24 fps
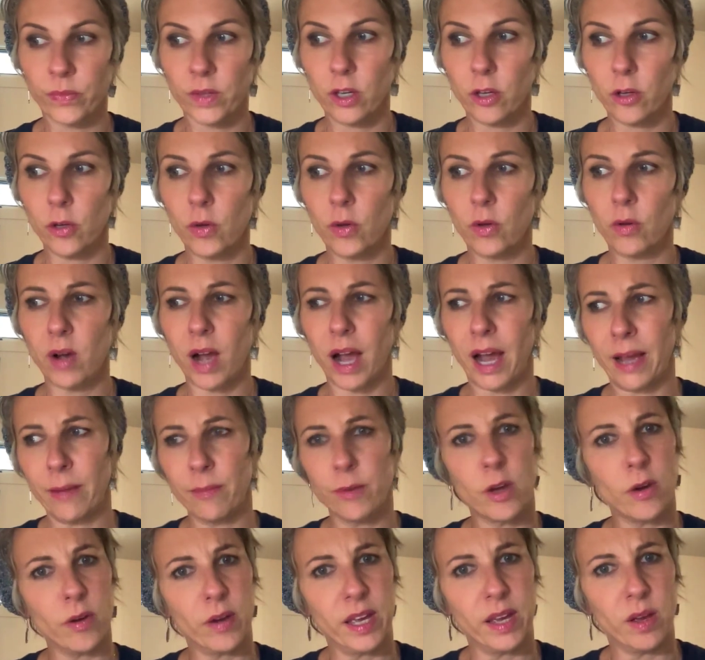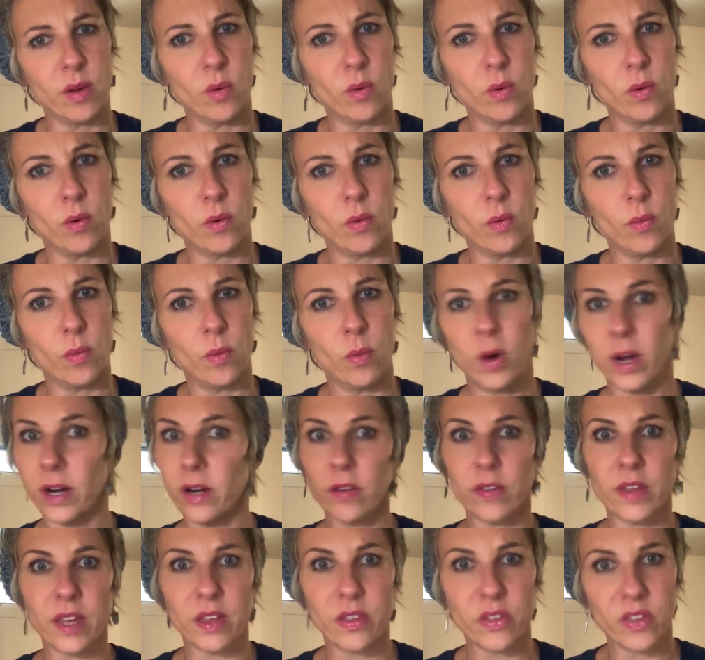who I'm going, what are
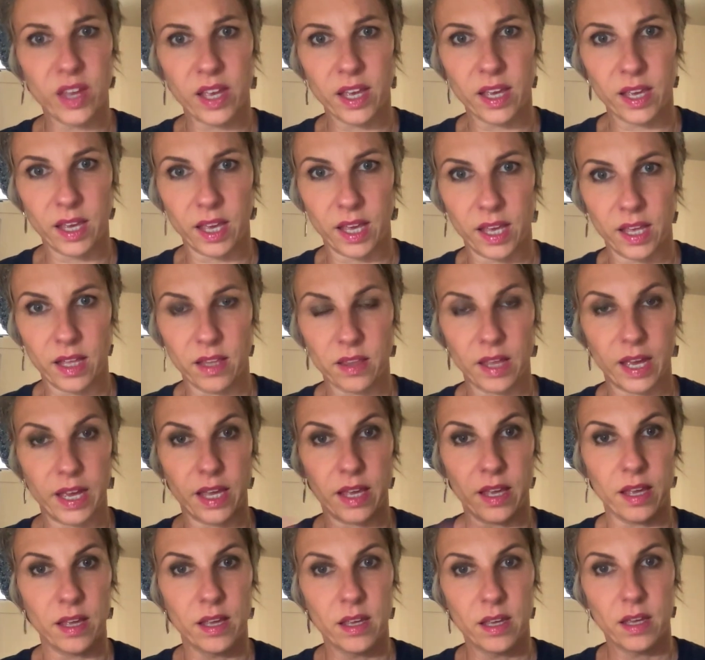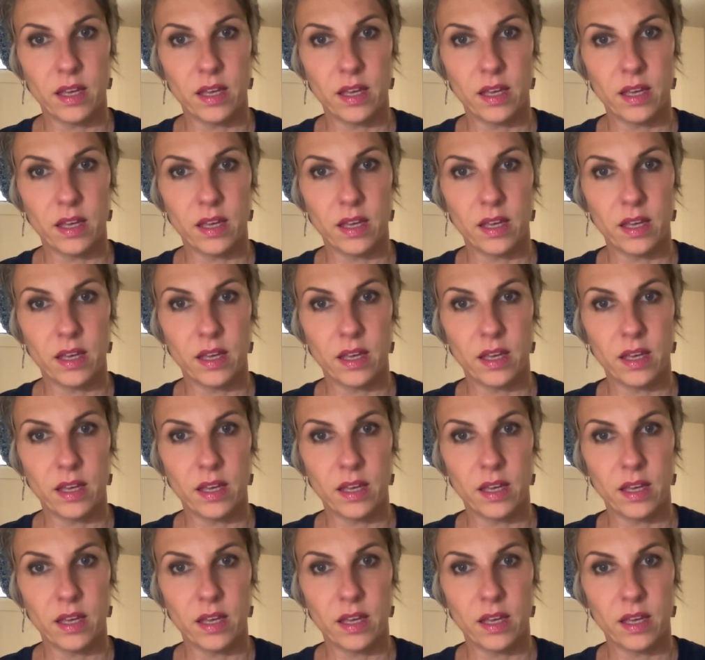they thinking? Like,